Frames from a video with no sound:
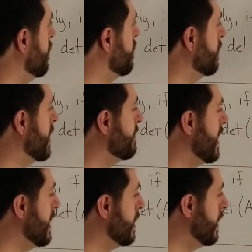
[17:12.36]
1 through
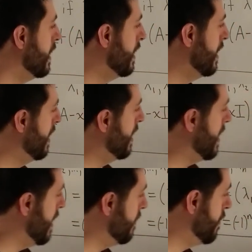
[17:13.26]
lambda n,
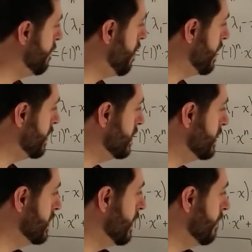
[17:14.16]
and their product
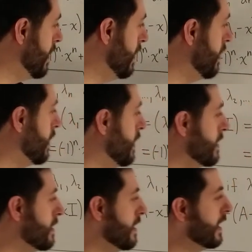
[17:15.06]
is sitting right here.
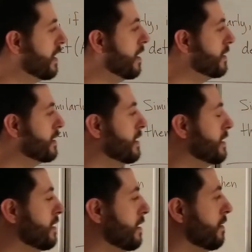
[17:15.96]
It's the
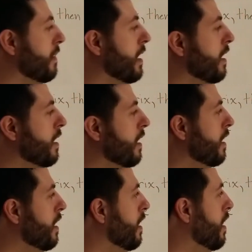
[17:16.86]
constant term
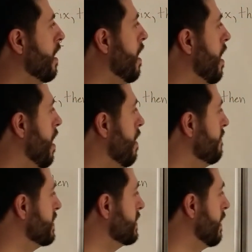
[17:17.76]

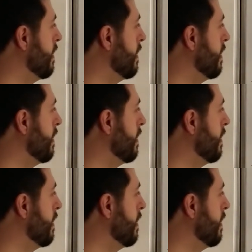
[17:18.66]
of this